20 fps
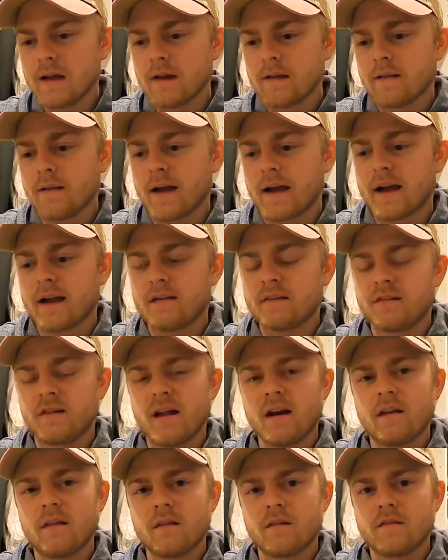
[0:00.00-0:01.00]
like I
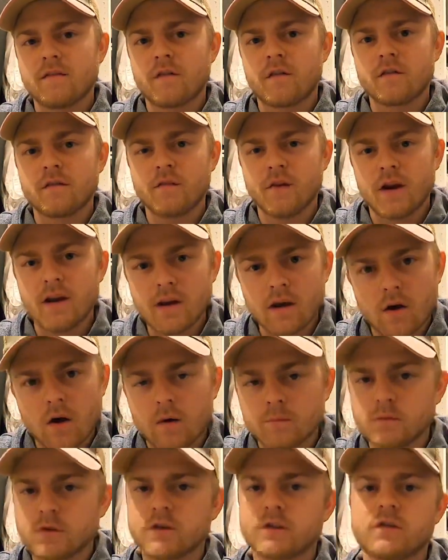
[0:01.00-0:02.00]
said in the first video,
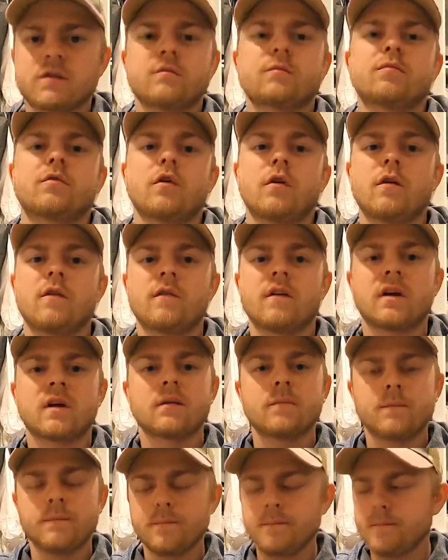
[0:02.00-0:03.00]
I'm just
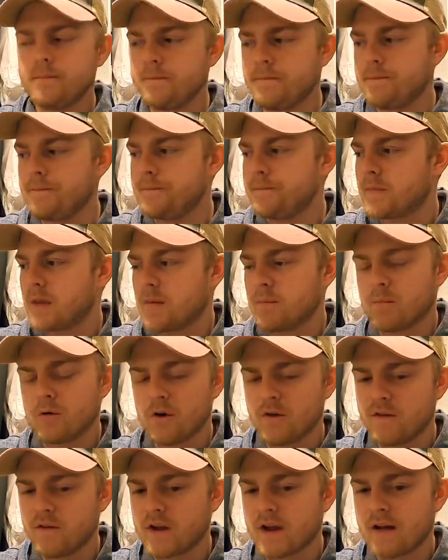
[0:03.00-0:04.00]
improving
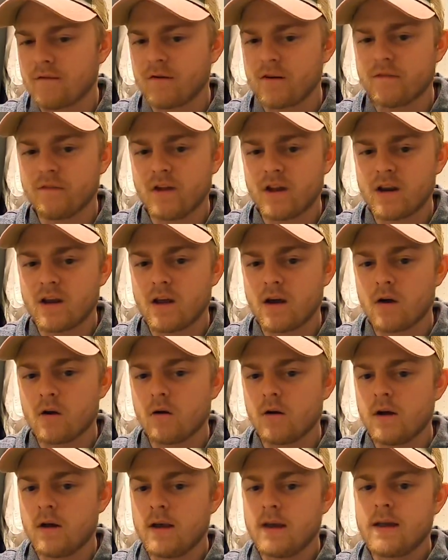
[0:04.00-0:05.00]
improving every video.
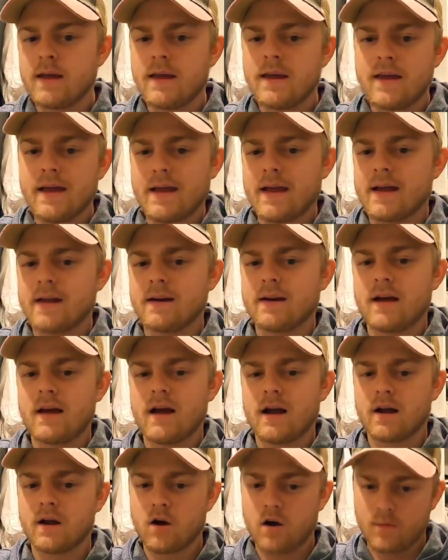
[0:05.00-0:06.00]
And
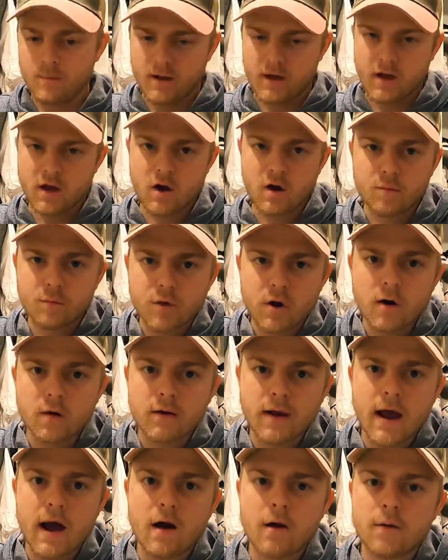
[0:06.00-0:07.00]
I got my GoPro
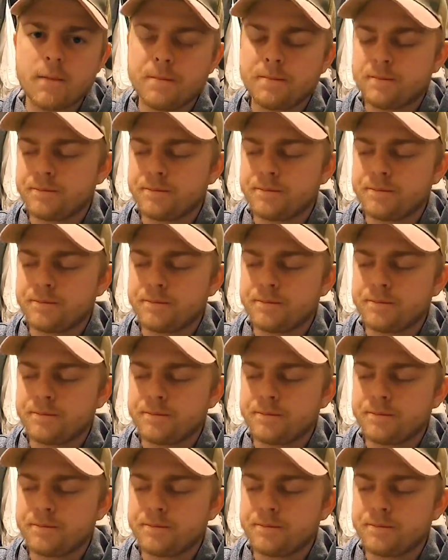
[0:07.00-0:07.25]
now.